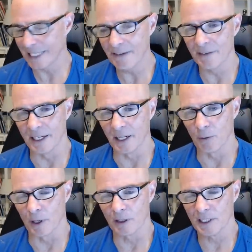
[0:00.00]
leave it
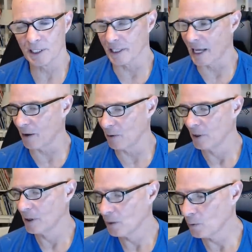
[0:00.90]
anywhere. At least, and I
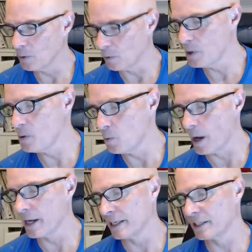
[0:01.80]
we, we
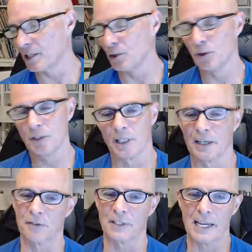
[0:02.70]
wanted to use it
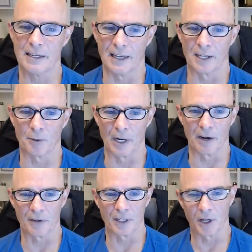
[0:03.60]
like for date night or
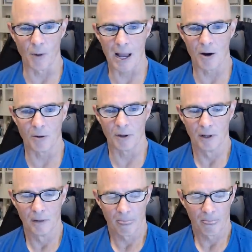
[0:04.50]
whatever and go out,
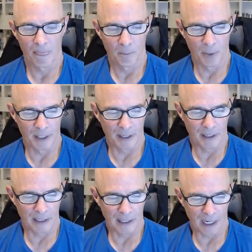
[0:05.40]
but
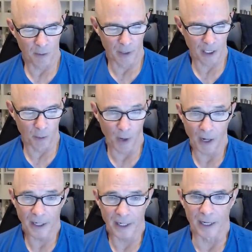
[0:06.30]
I don't want to go
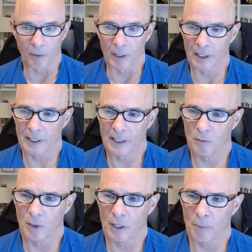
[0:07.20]
park it anywhere. I
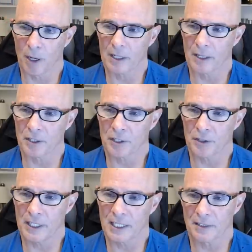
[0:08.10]
didn't want to park it on the
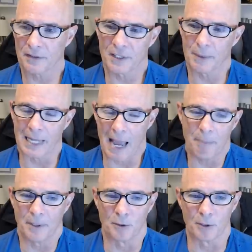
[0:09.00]
street because if something
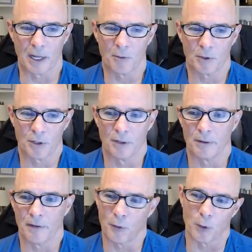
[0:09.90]
happened to it, I
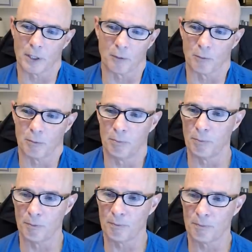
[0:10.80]
couldn't afford to
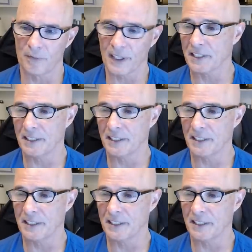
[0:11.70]
fix